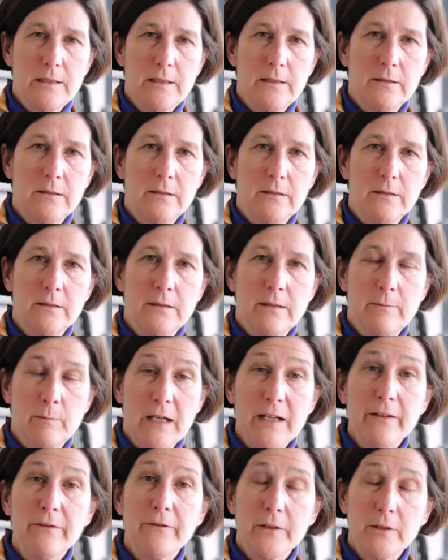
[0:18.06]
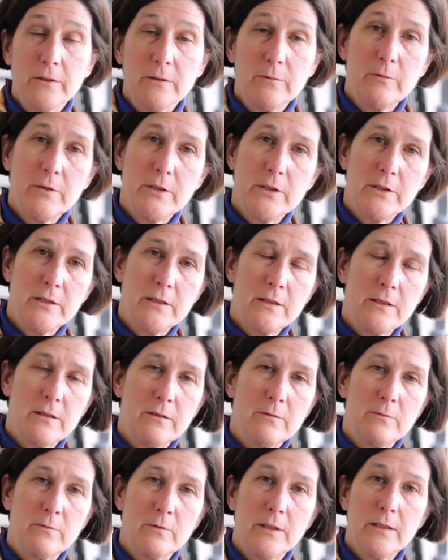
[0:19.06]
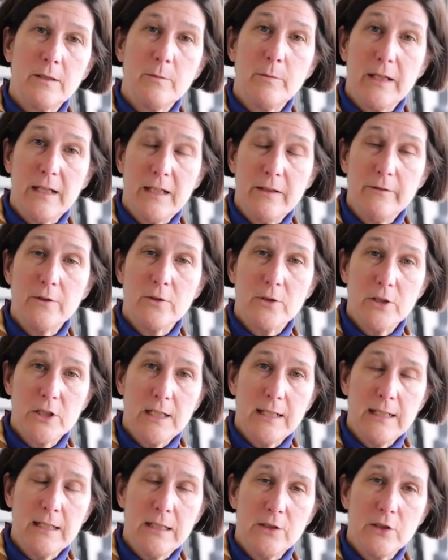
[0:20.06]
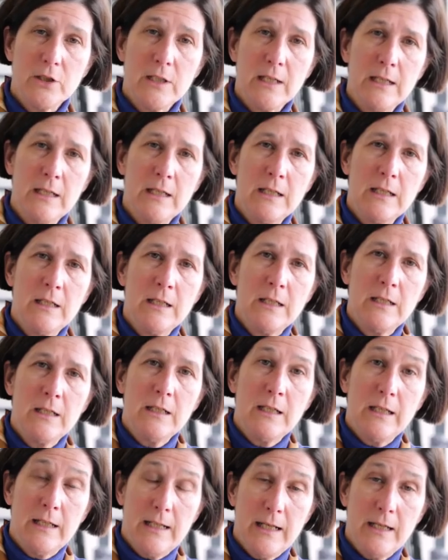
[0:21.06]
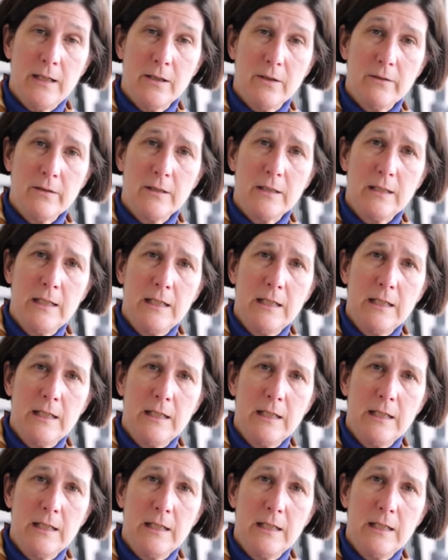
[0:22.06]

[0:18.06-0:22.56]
in my field, which is really behavior change and health,